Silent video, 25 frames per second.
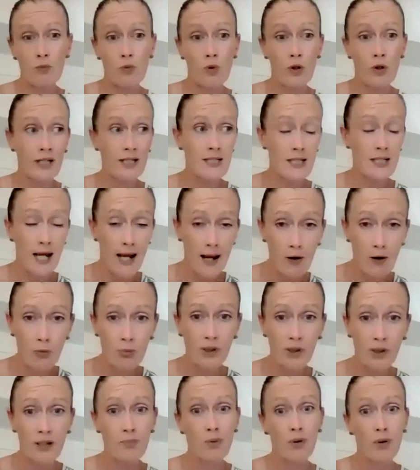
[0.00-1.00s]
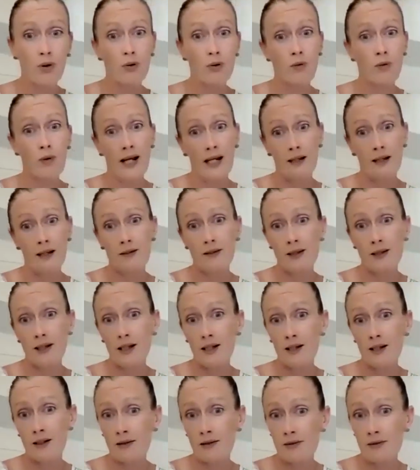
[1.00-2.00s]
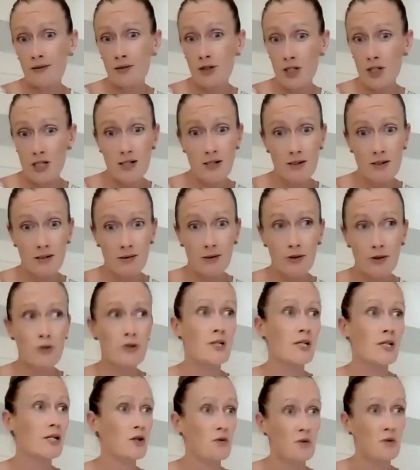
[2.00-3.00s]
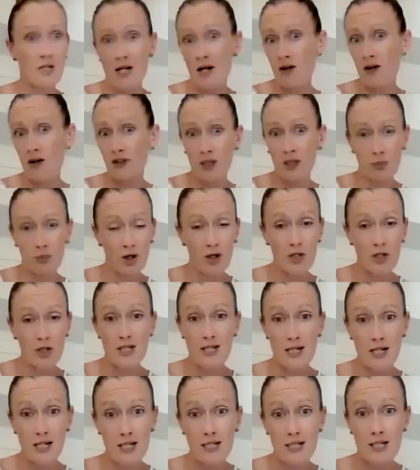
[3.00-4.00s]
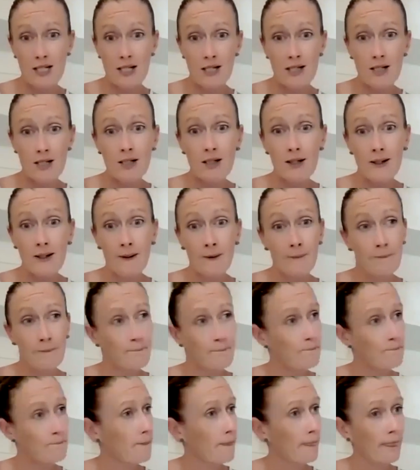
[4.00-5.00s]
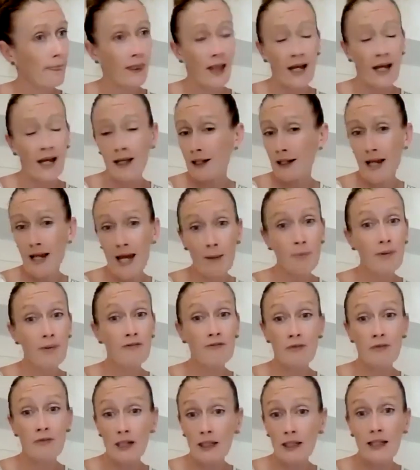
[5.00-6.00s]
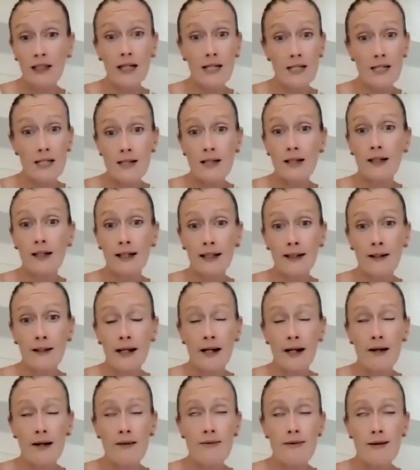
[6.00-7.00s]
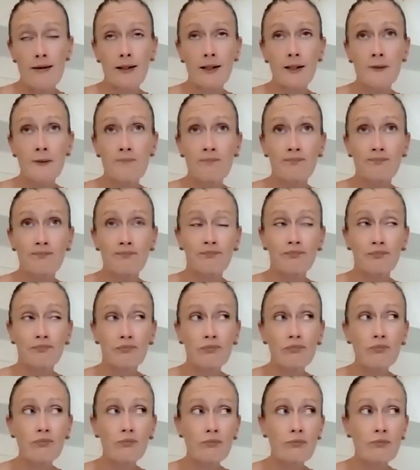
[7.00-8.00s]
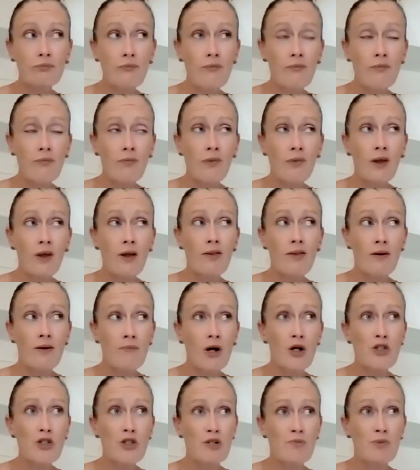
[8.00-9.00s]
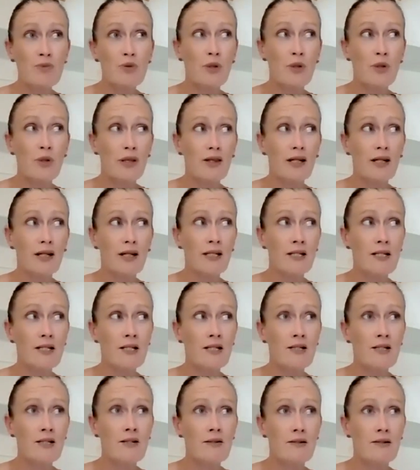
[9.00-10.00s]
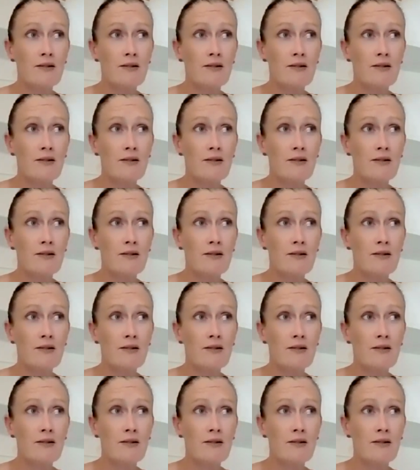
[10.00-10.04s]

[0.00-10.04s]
wanting to help people and then just losing yourself in the process, it can happen really easily. And I think the most important thing is